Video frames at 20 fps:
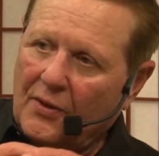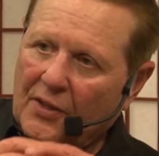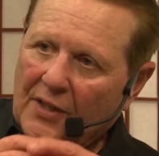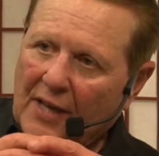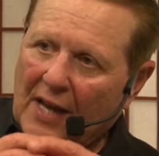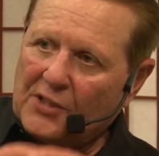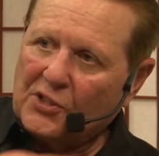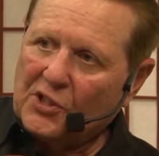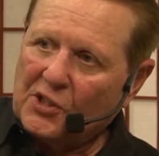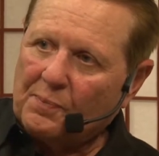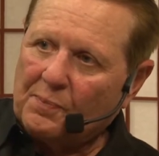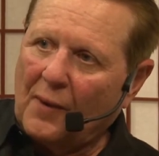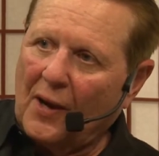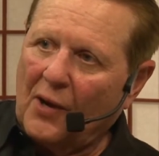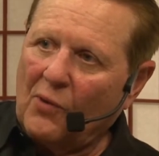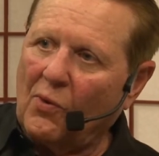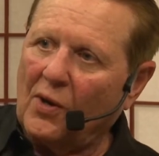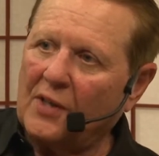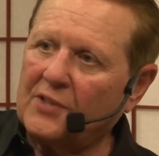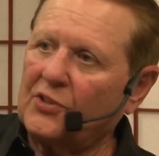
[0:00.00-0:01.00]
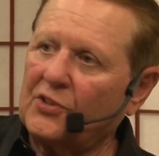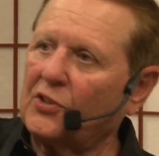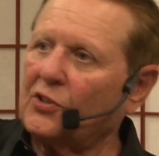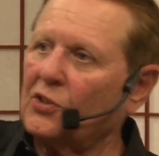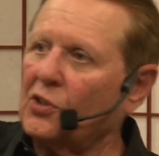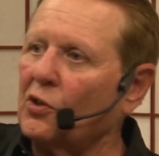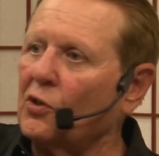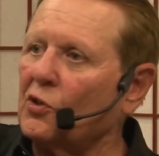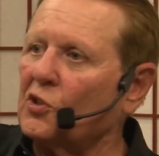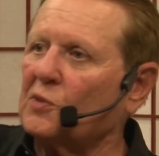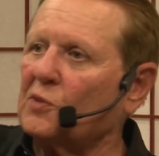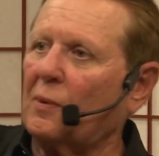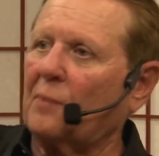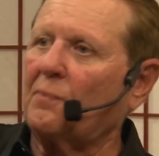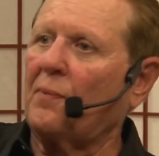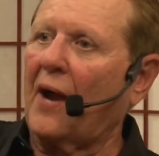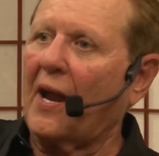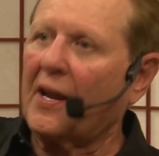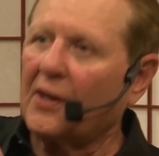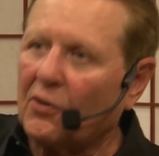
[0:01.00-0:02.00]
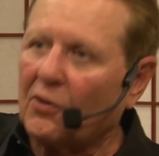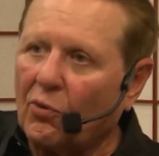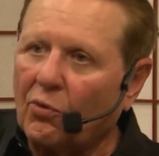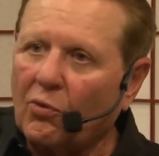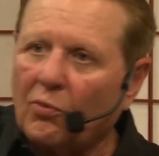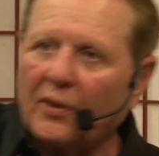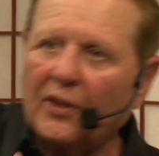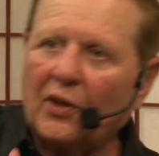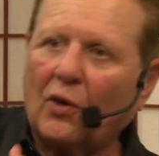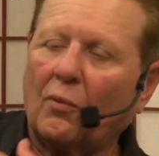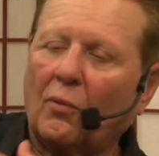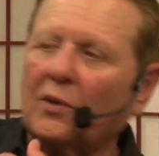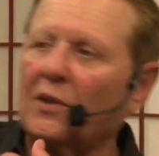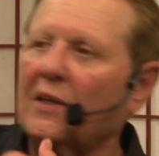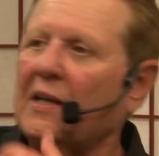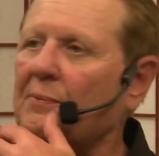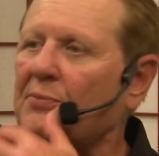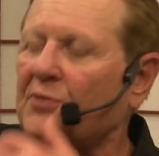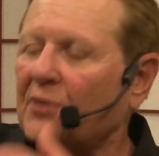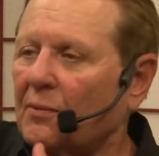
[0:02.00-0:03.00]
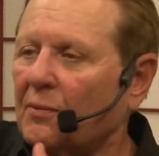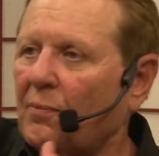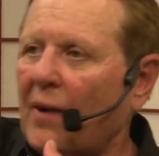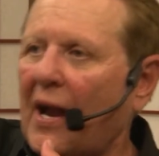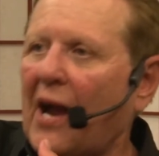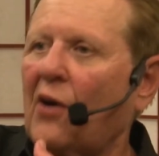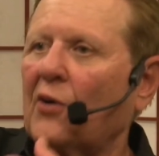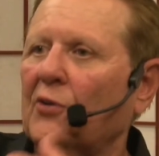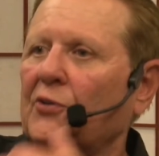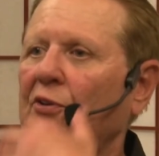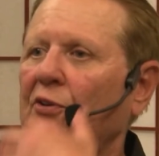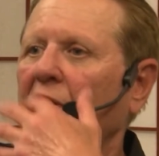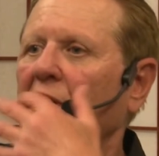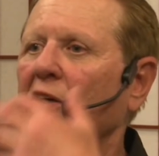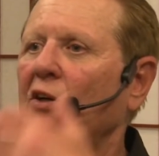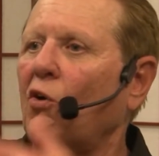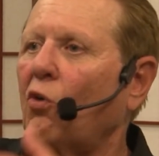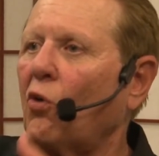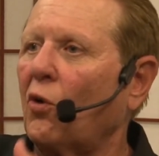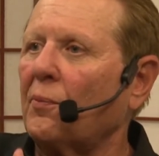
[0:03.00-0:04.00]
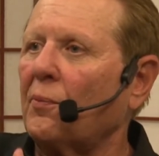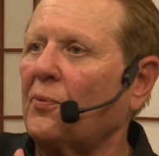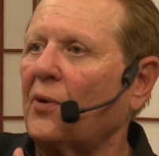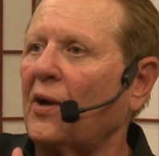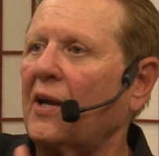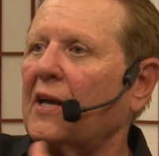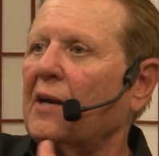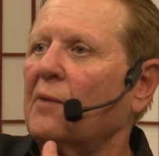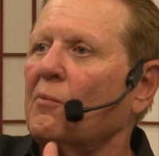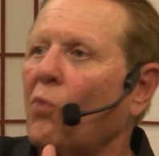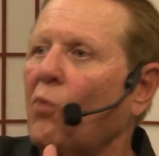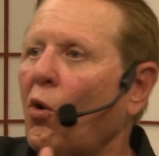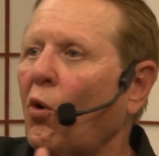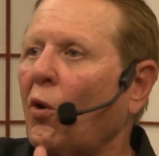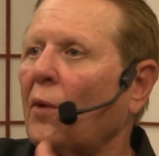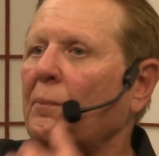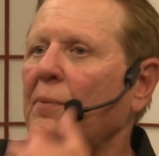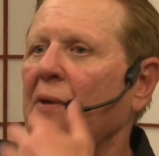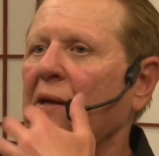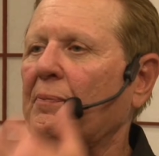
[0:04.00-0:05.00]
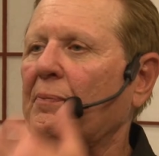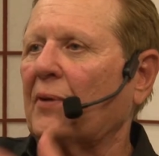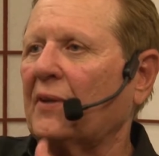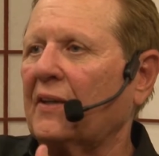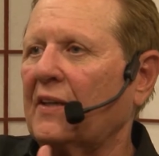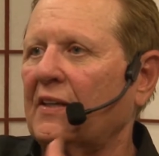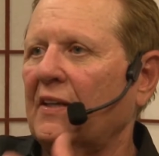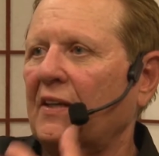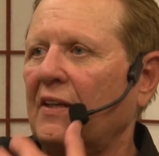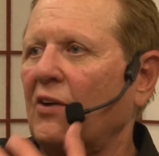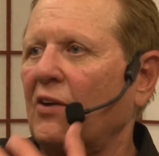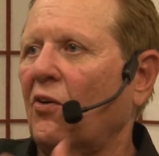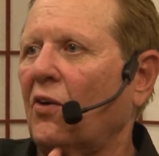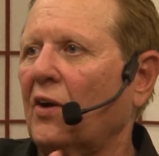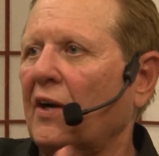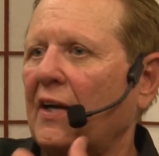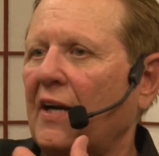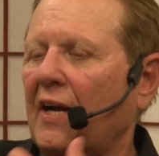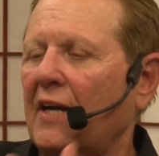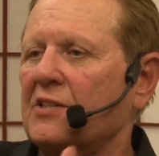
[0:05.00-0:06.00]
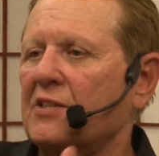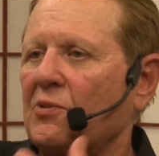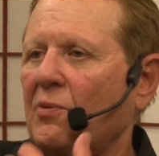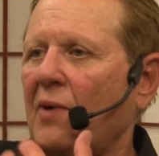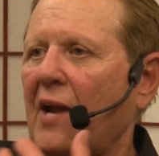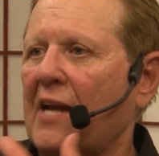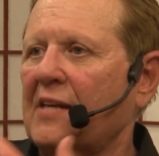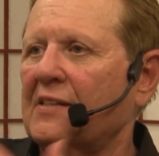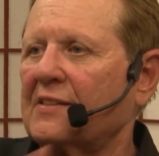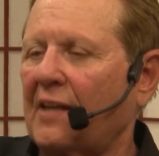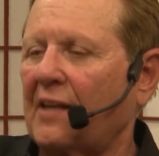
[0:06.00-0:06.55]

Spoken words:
not just by ones or twos, but by, you know, leaps and bounds, incorporating more people into the organized ranks.